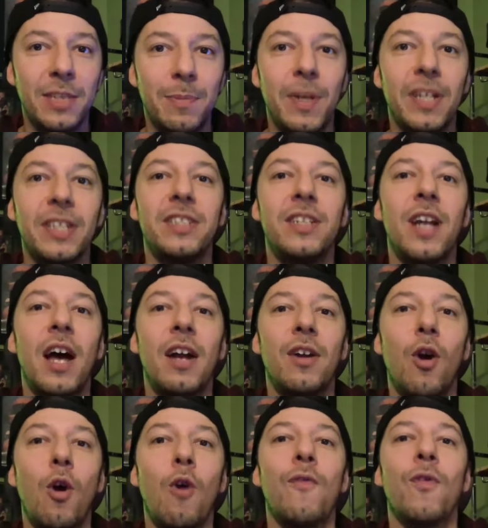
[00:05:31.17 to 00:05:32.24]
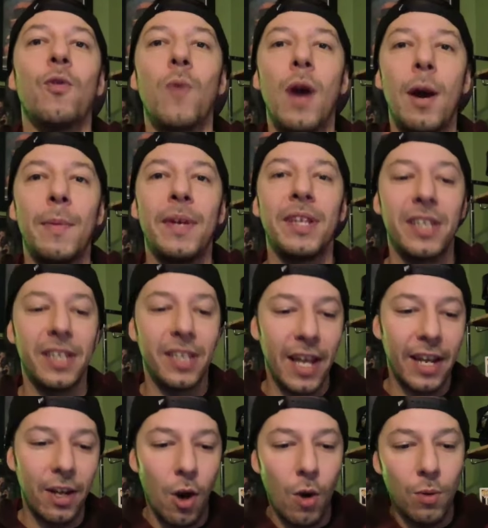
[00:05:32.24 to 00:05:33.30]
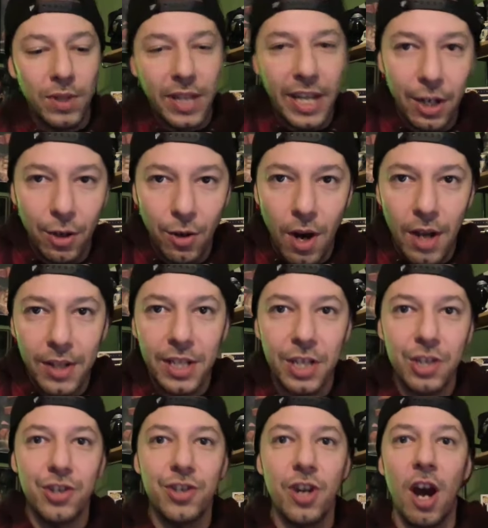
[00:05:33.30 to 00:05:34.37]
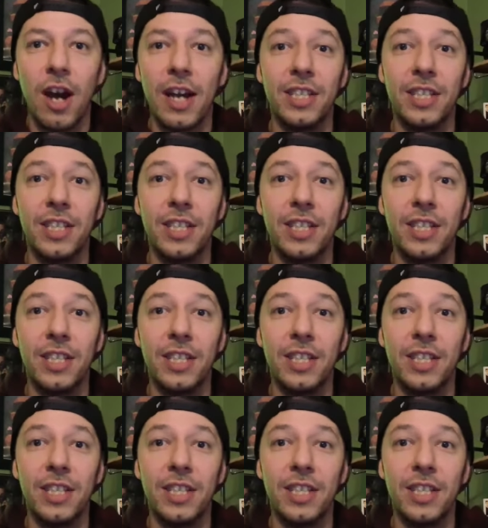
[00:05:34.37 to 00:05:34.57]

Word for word: but it's not overwhelmingly like, oh, linger on this shot.